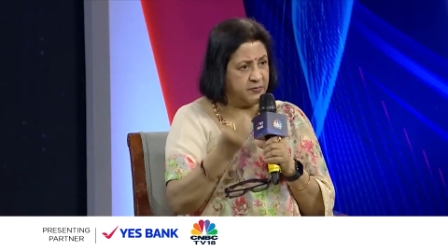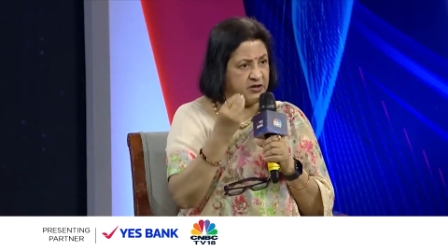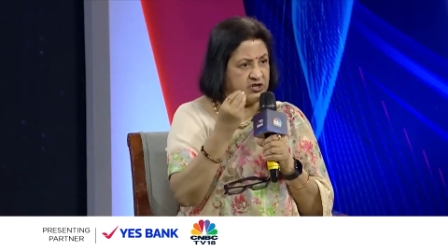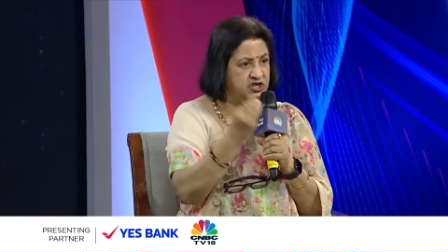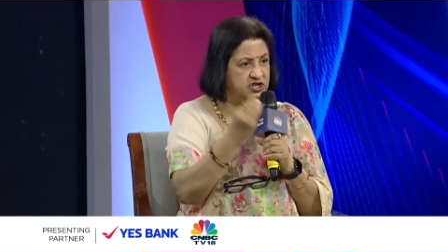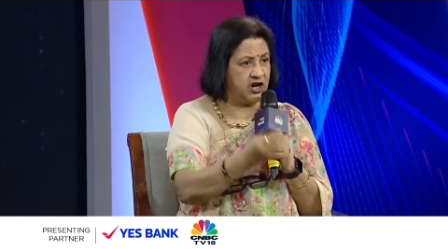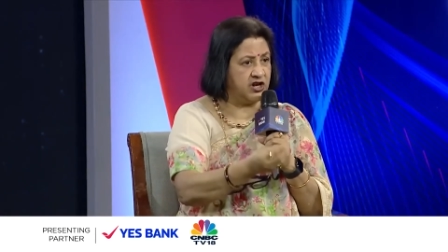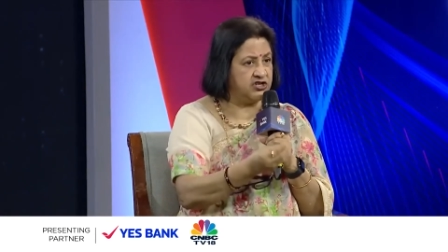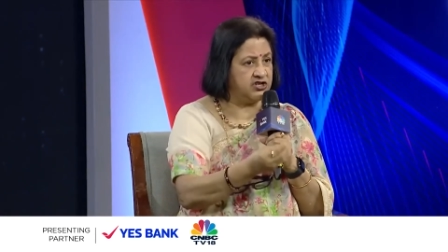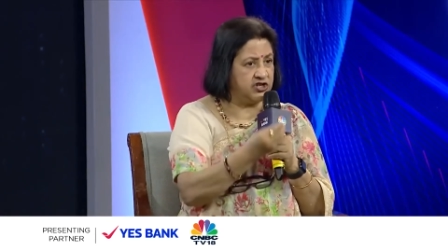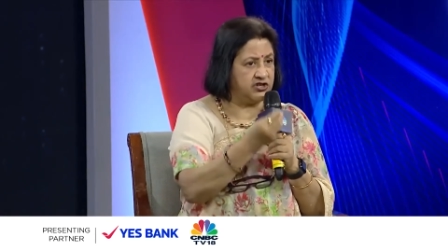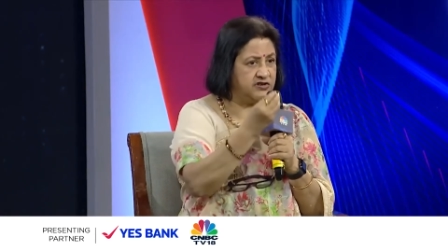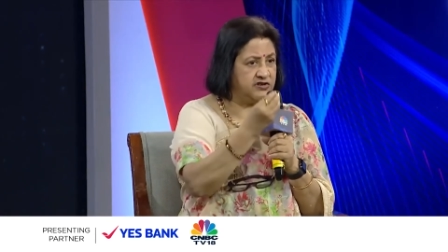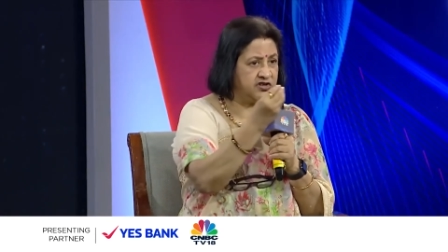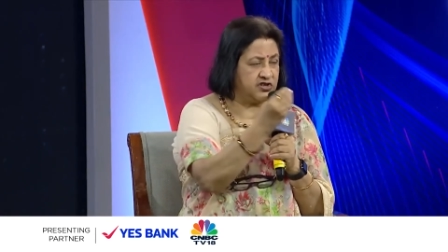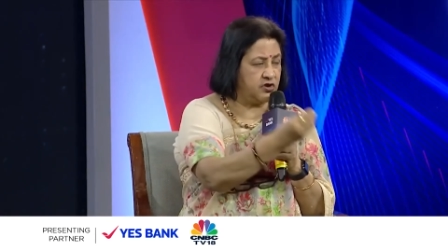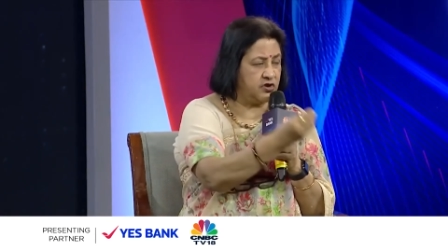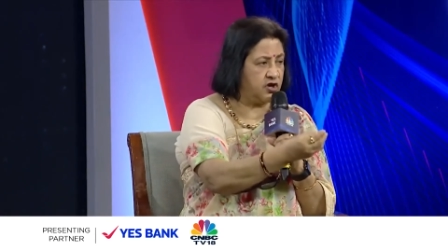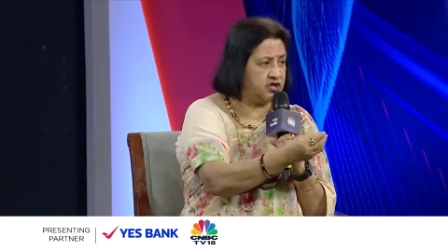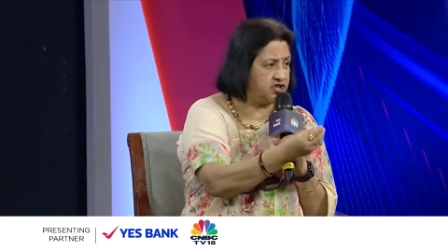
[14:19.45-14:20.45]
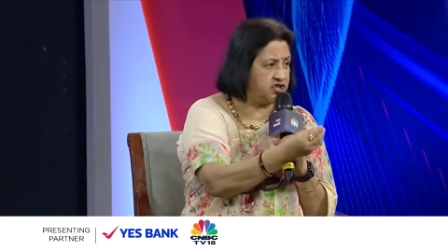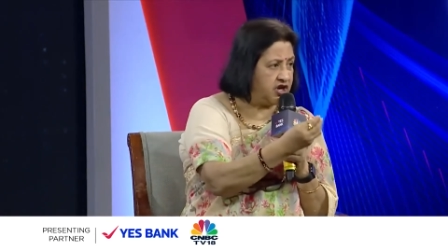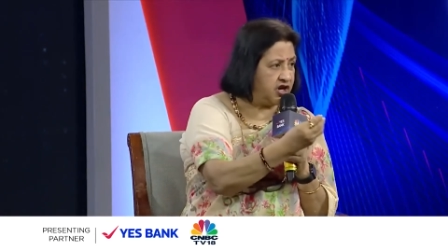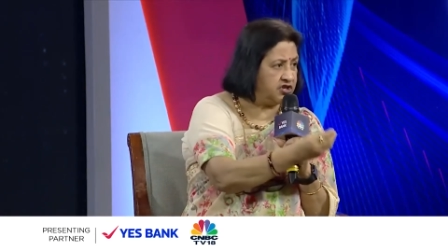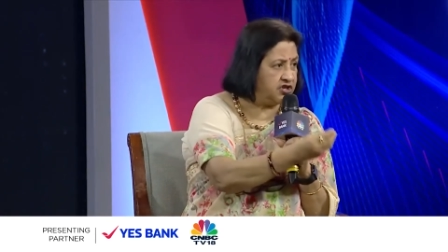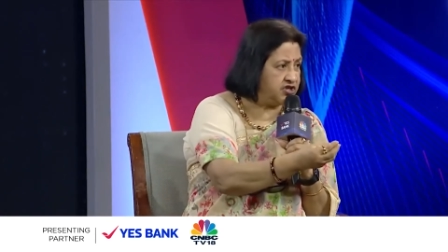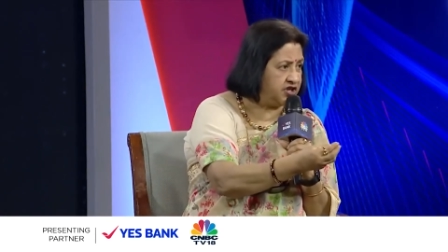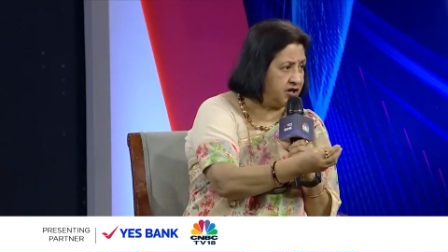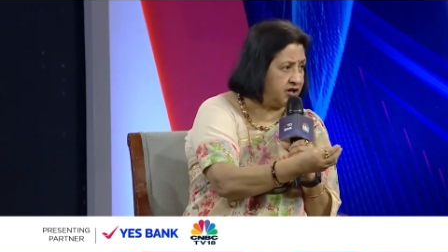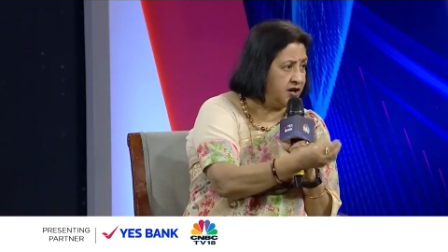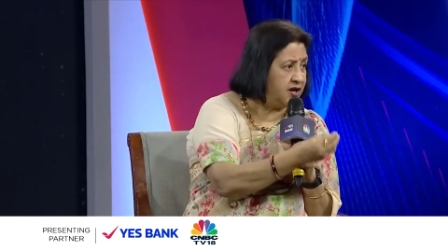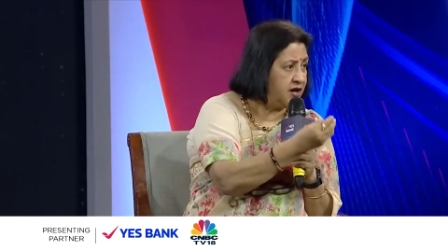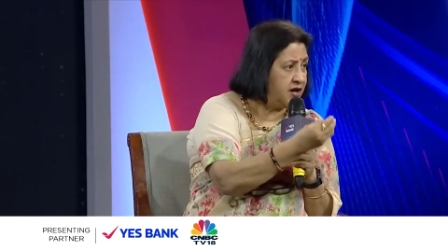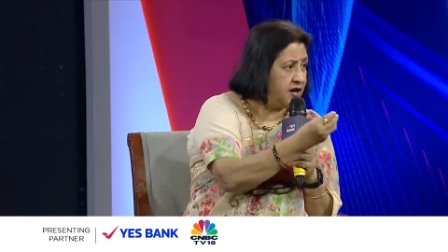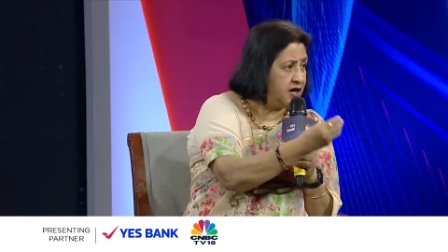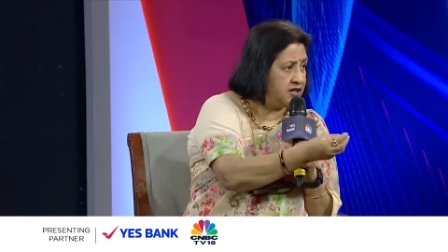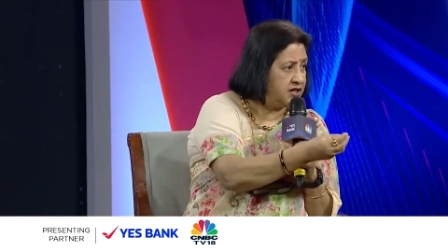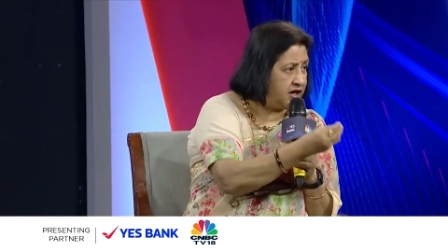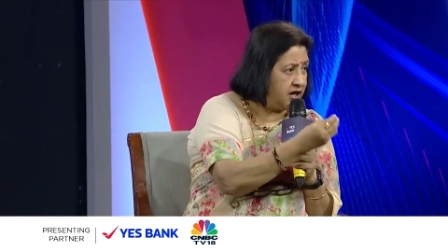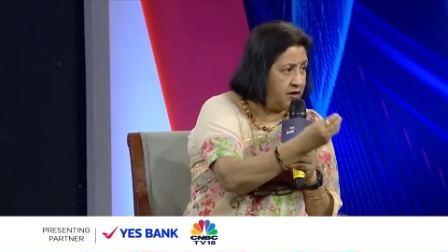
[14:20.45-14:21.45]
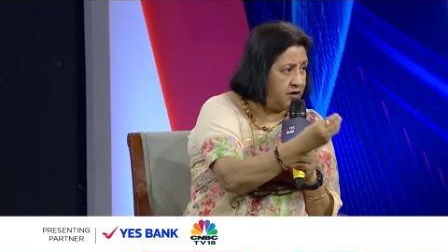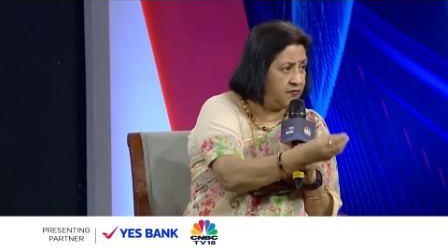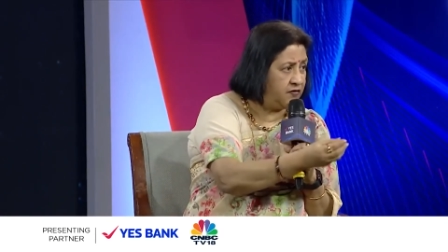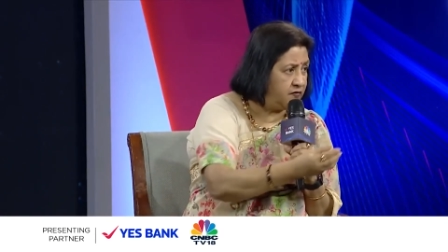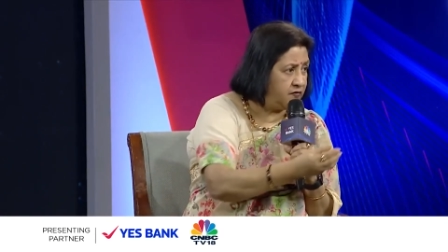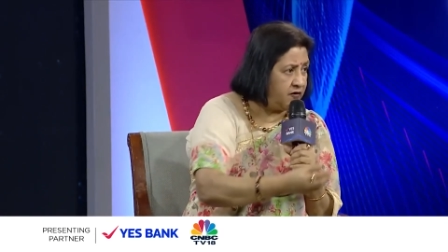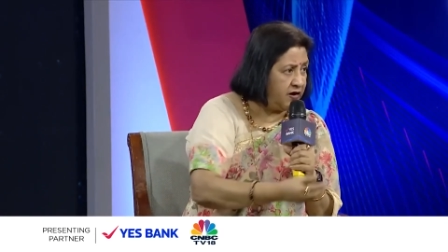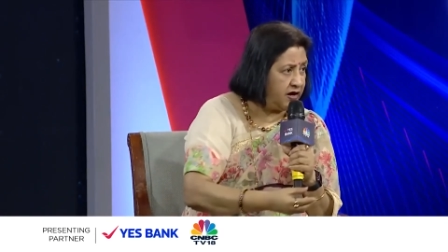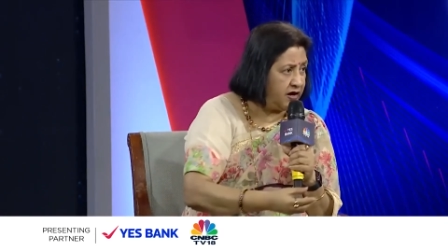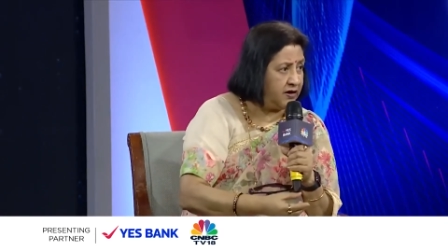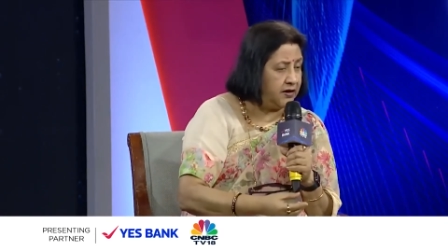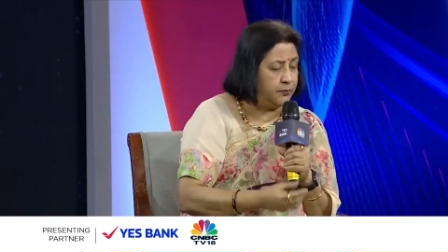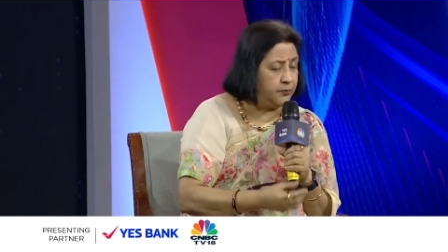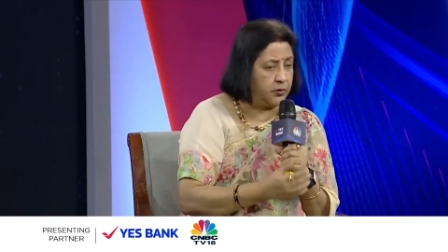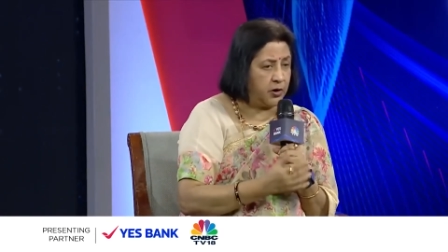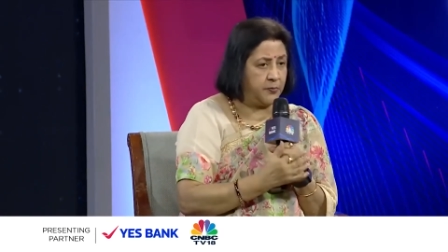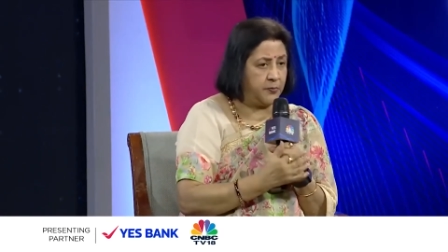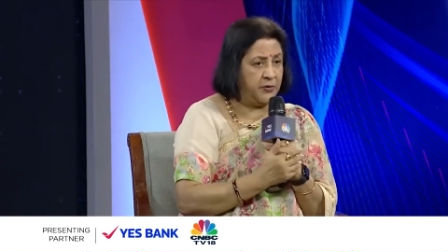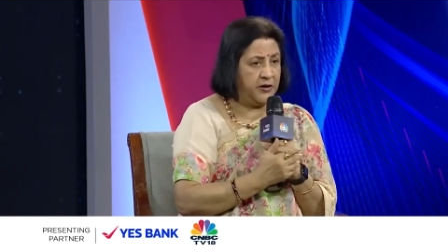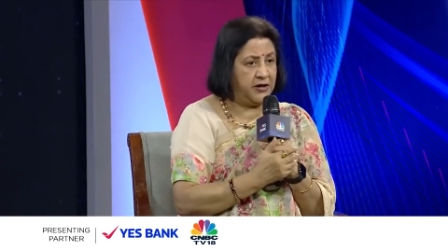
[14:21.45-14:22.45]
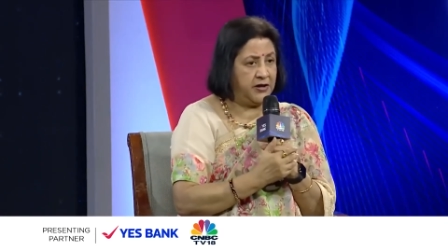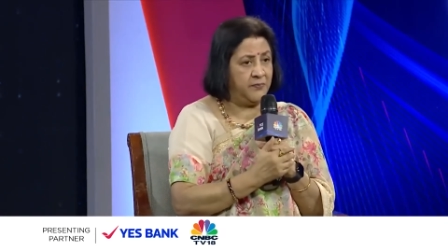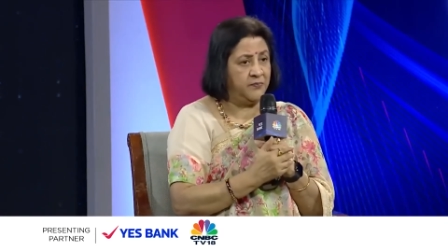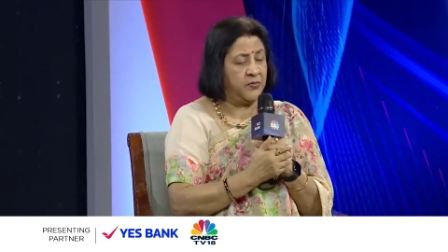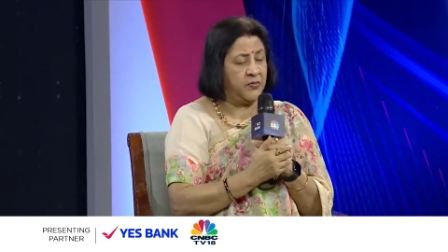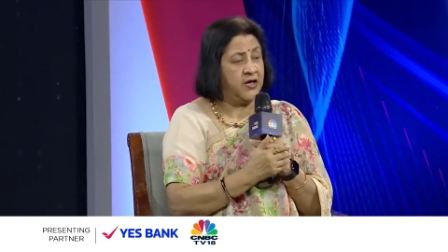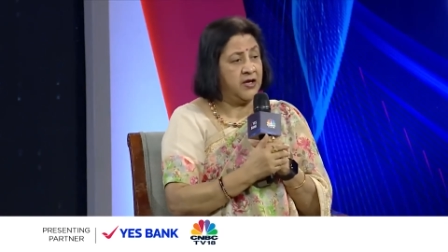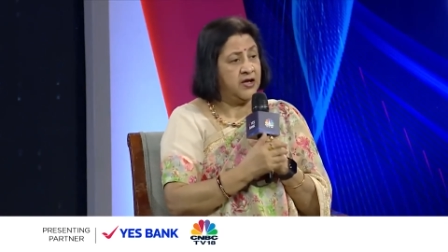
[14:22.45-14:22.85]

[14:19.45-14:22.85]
my charger is not charging the EV vehicle properly.